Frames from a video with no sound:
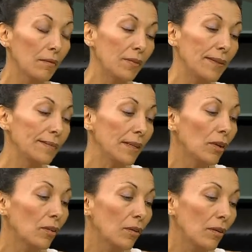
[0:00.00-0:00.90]

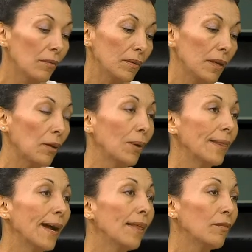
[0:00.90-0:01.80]
Francisco
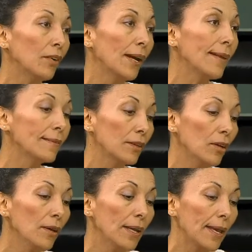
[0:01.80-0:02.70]
Igualdad for us, no?